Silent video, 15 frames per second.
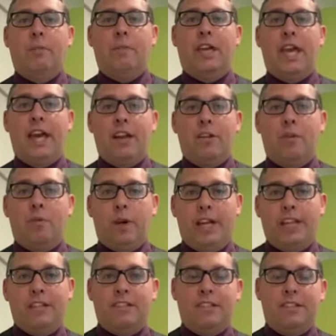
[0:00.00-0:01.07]
cannot
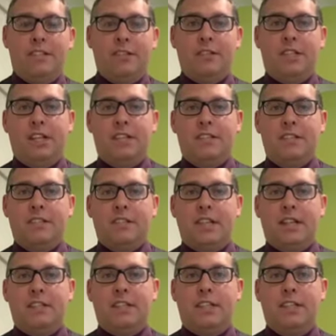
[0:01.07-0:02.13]
wait to start
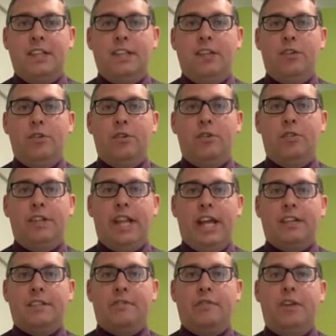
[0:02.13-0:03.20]
discussing your
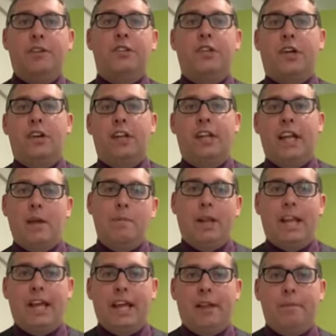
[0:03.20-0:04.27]
next future holiday
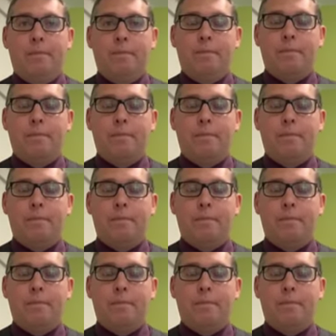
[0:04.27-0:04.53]
plan.